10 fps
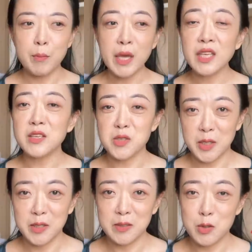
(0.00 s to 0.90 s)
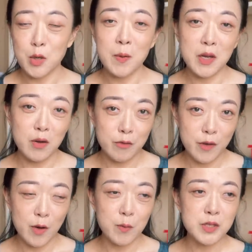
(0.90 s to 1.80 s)
Many years ago, this drama got
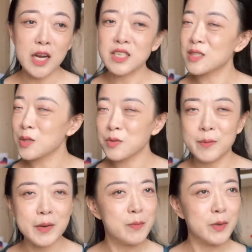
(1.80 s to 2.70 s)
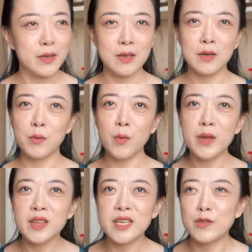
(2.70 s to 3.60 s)
filmed. I still remember
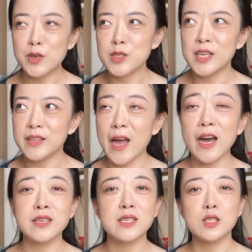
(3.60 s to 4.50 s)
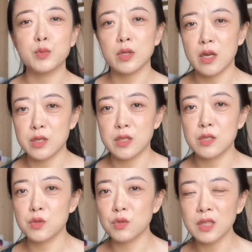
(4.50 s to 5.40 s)
when they first announced this production
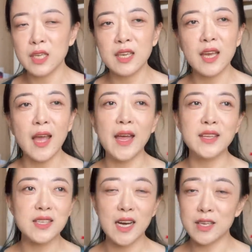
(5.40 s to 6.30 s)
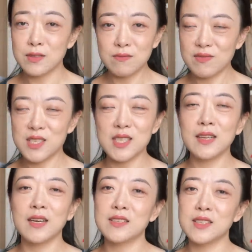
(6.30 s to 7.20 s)
is running, and I
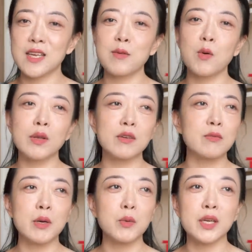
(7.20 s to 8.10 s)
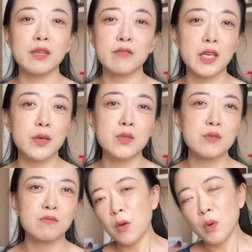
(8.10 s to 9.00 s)
said that in one of my weekly
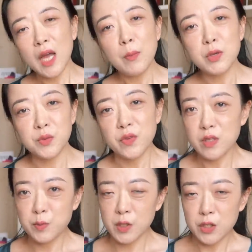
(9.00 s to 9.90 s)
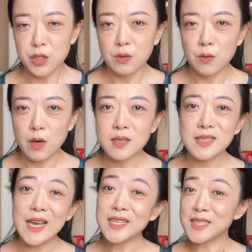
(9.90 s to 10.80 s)
videos. And what happened with this production
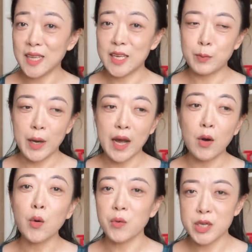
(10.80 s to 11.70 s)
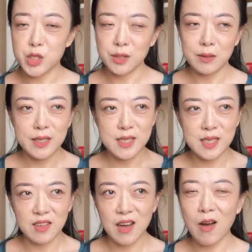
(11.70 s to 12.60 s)
was it's led by originally
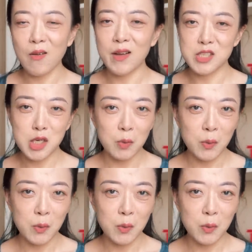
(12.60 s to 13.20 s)
Qin Hao and Zhao